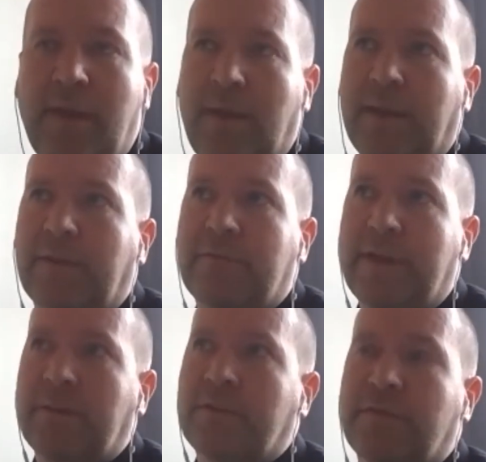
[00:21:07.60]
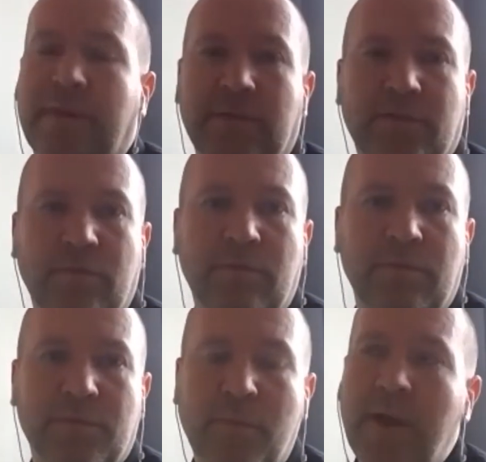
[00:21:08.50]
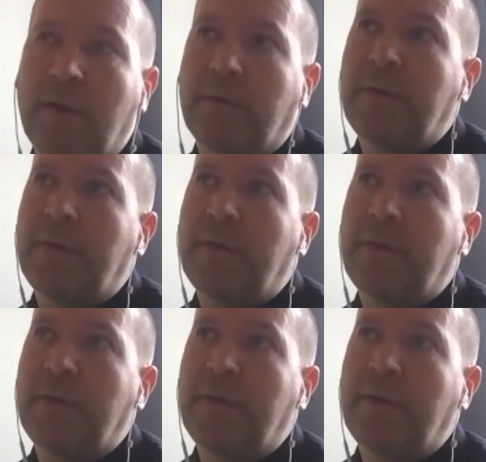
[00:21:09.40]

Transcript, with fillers: And the great news for our tool as well